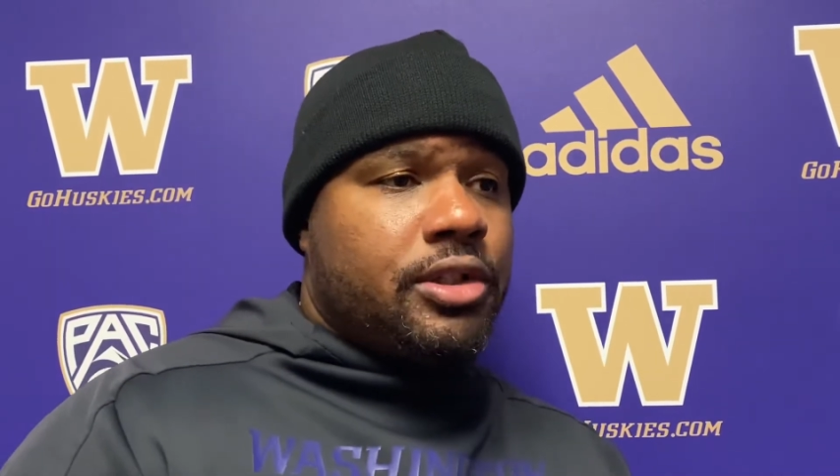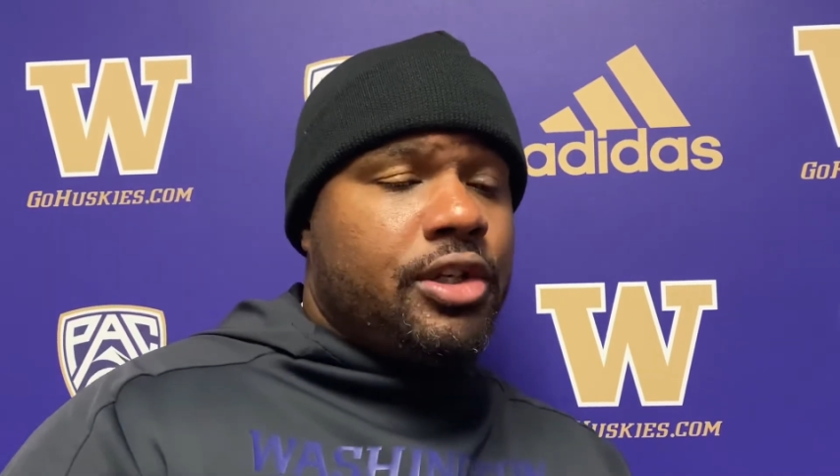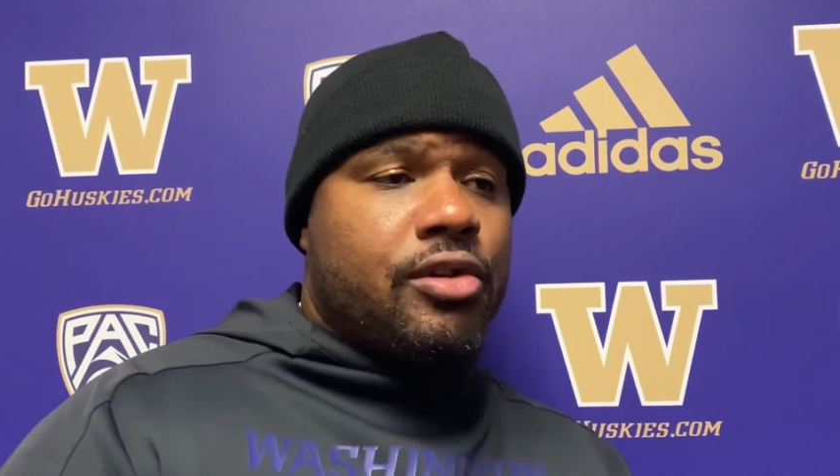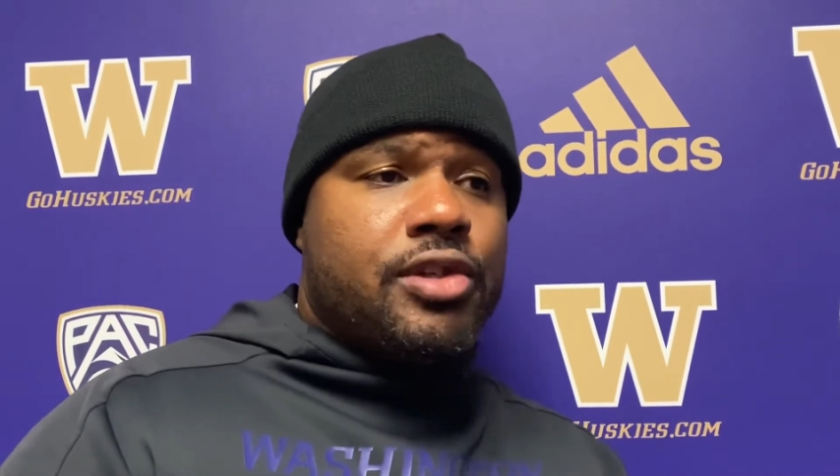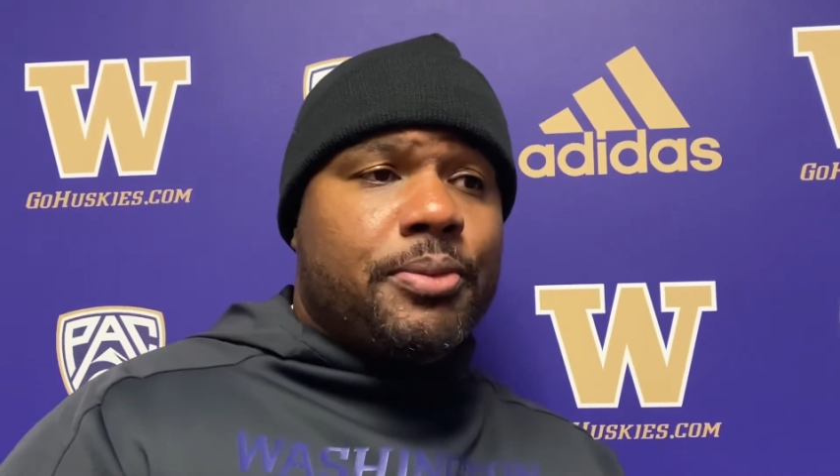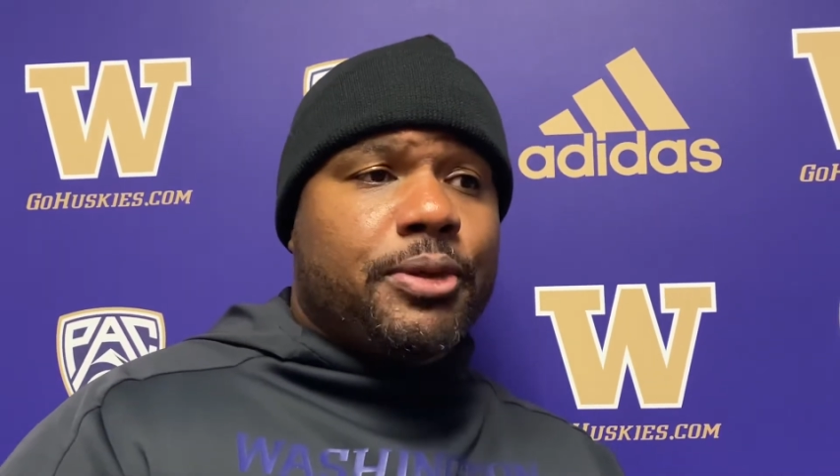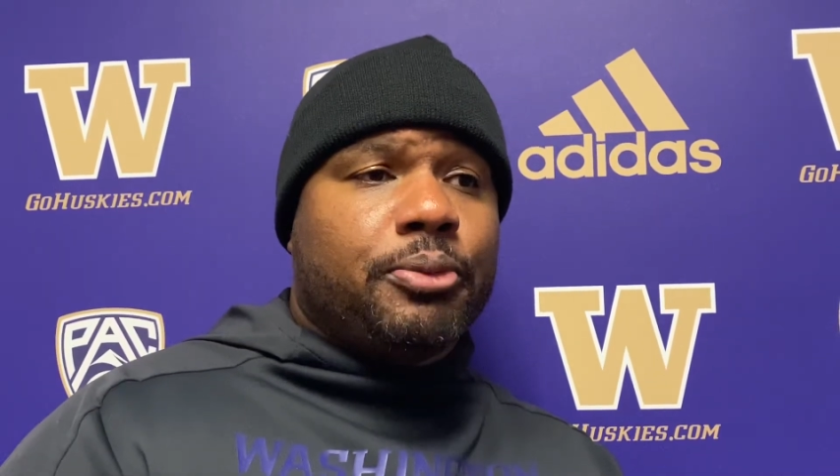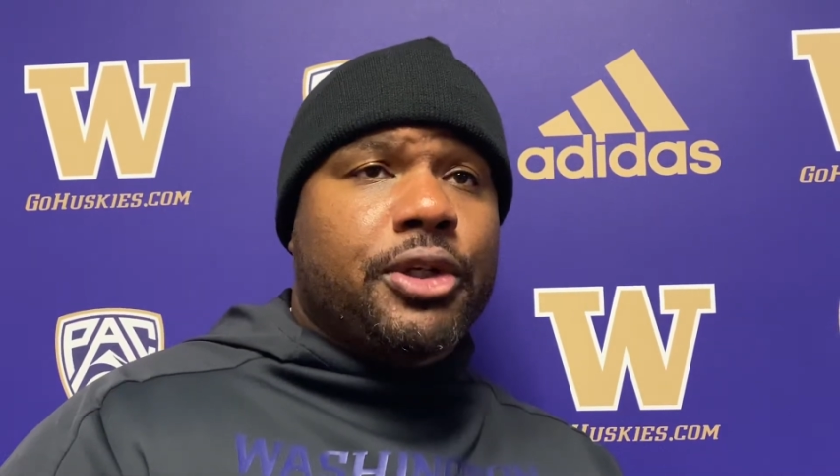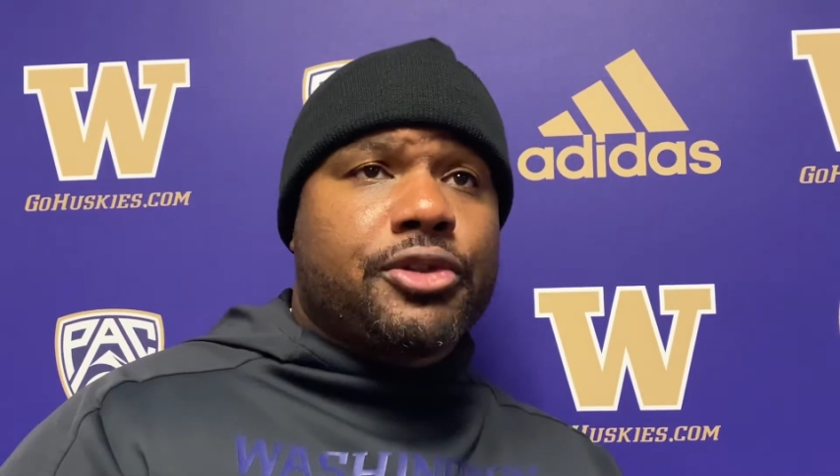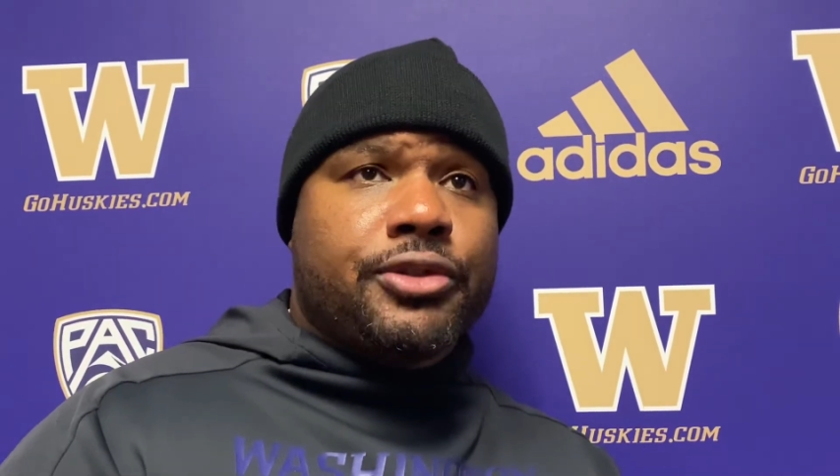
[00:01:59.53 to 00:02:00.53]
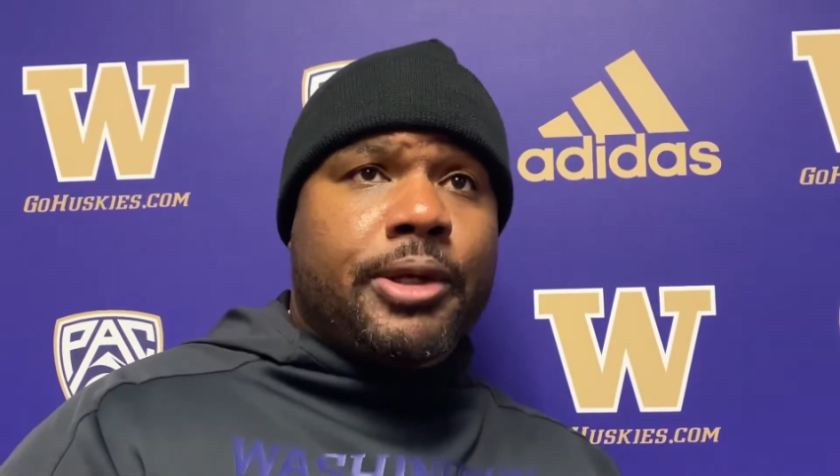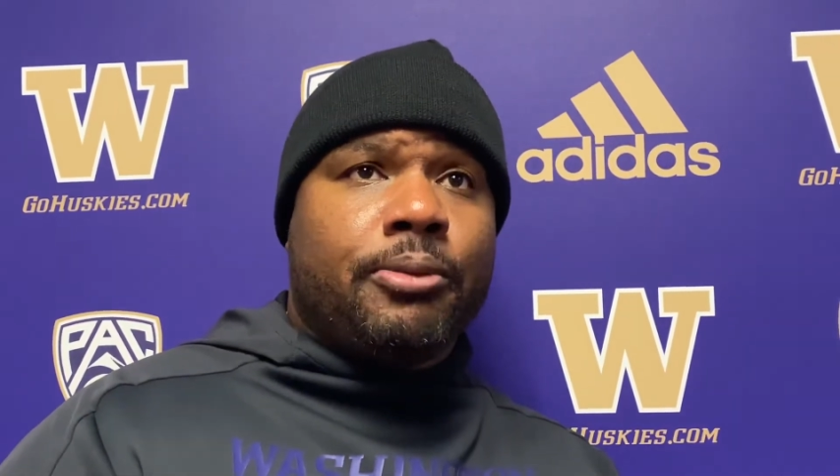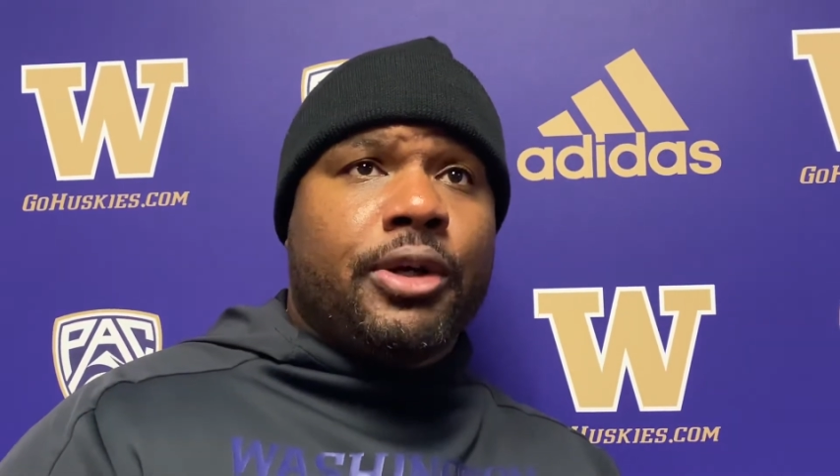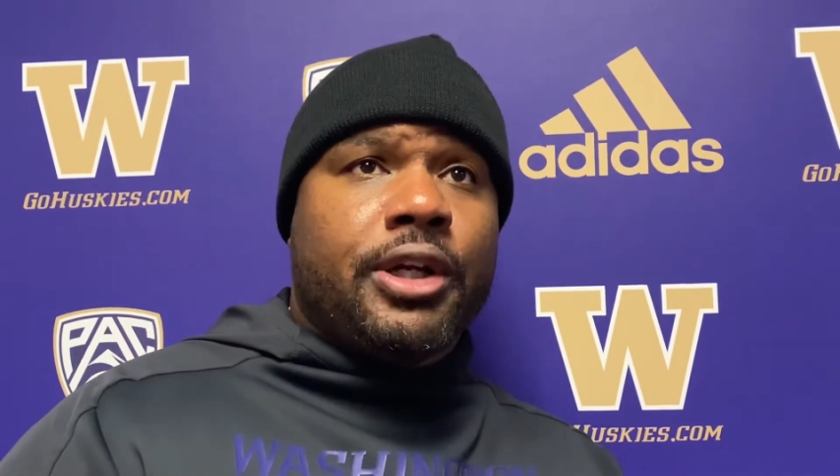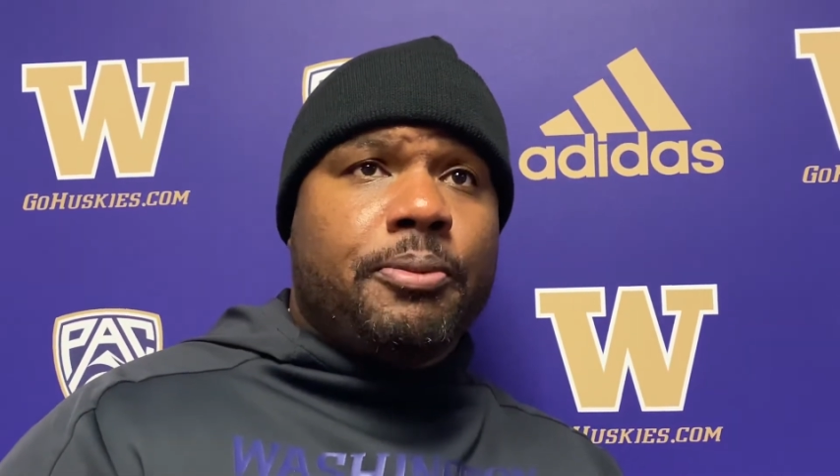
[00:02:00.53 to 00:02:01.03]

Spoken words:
you know, some of the pressures they bring,